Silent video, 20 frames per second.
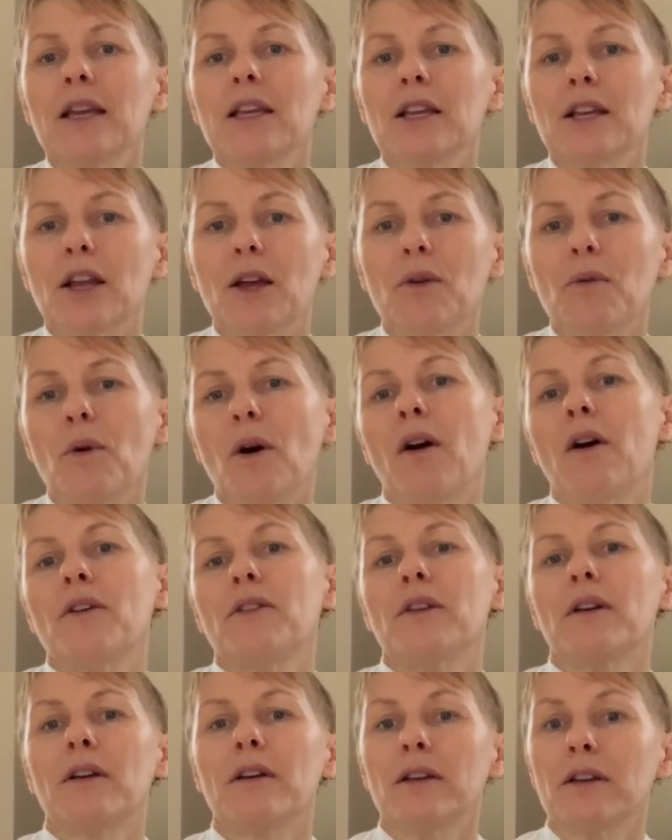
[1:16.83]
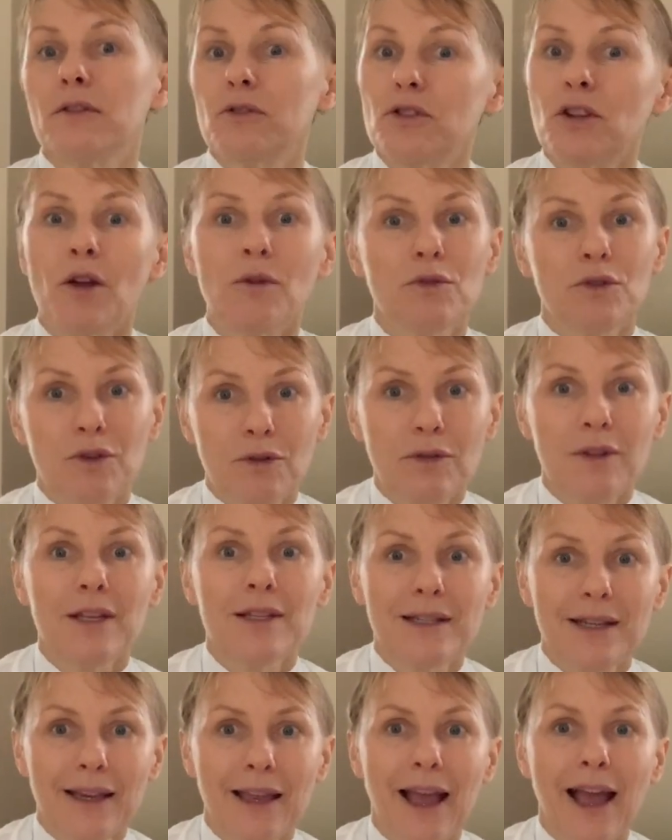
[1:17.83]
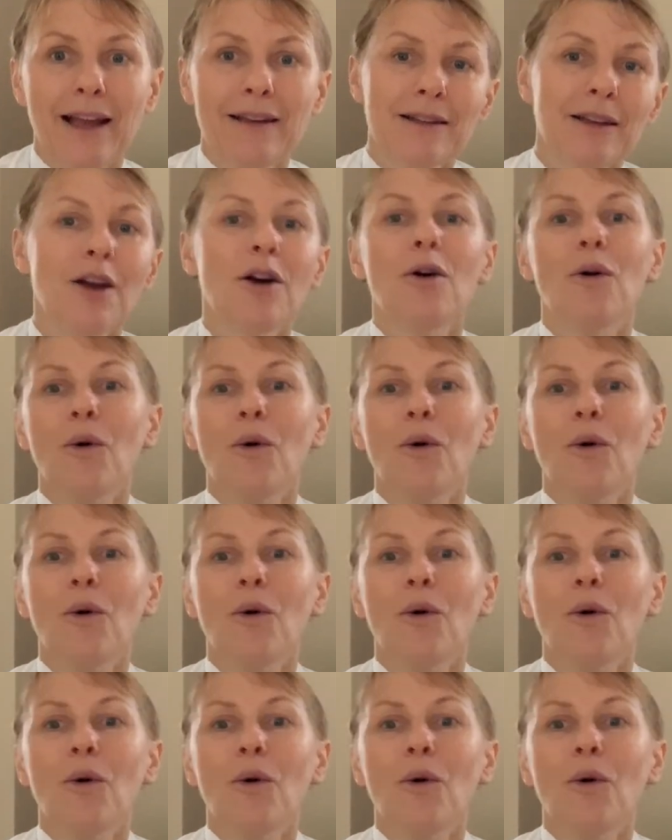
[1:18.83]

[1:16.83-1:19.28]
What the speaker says: you know, either don't do this again